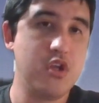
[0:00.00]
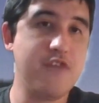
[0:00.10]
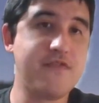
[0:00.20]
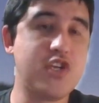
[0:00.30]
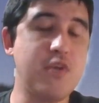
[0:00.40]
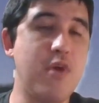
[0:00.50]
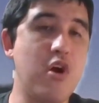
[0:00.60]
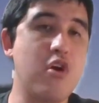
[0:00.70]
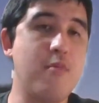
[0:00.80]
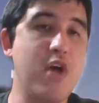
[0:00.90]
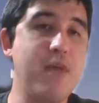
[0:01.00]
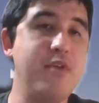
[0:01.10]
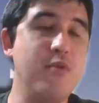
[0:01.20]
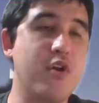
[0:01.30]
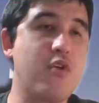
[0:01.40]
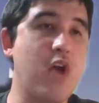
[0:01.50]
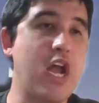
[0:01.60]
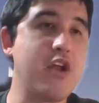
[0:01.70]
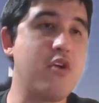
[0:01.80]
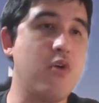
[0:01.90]
if Shimoda might be
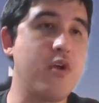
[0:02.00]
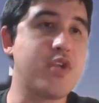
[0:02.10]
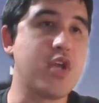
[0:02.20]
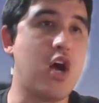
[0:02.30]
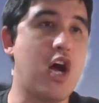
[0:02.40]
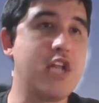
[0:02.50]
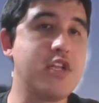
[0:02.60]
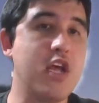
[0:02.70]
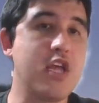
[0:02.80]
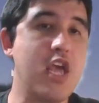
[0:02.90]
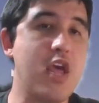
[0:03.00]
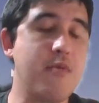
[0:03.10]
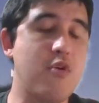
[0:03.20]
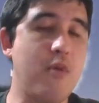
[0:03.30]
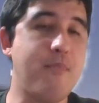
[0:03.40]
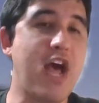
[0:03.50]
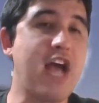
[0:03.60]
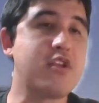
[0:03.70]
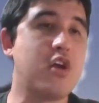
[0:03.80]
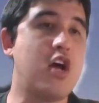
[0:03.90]
regretting going to Honda again, going
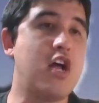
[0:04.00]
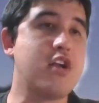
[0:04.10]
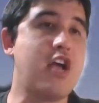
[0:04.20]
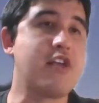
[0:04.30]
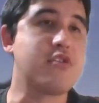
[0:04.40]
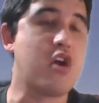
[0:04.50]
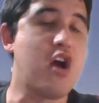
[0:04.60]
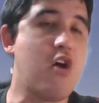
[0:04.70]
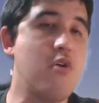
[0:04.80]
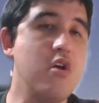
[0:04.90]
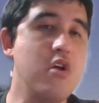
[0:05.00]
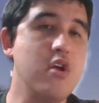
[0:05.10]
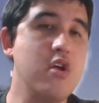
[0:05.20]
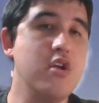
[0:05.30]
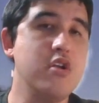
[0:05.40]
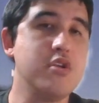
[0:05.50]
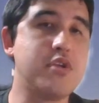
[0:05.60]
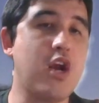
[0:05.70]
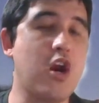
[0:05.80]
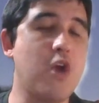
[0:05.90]
back to Honda after how
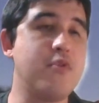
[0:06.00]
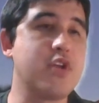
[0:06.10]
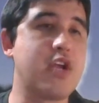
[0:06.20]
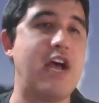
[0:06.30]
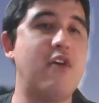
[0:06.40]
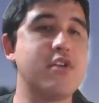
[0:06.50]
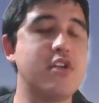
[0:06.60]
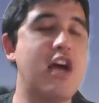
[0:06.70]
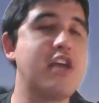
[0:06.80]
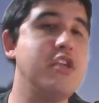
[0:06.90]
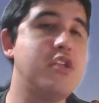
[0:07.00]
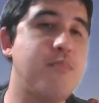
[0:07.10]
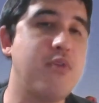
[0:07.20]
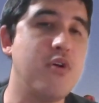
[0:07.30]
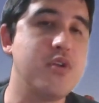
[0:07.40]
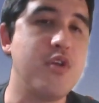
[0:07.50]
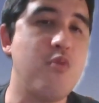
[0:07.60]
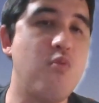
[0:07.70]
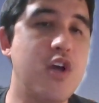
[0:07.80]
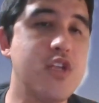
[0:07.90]
terrible the Kawasaki
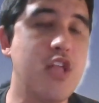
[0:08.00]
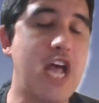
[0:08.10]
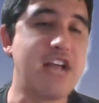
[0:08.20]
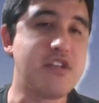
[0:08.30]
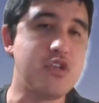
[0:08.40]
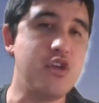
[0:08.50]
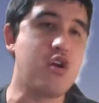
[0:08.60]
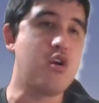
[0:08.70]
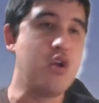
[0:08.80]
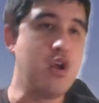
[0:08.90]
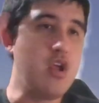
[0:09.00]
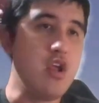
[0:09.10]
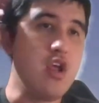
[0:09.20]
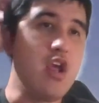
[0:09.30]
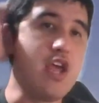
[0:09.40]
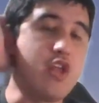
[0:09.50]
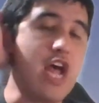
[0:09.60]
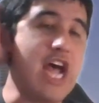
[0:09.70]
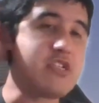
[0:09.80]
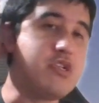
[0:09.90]
supposedly was last year. And
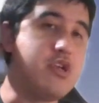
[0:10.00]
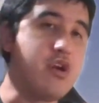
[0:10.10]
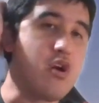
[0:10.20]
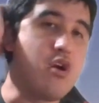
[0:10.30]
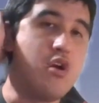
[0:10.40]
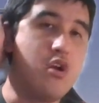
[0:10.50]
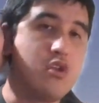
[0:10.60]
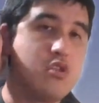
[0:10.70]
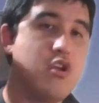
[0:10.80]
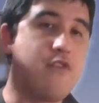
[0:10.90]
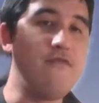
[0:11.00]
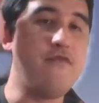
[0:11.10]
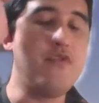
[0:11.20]
last year, their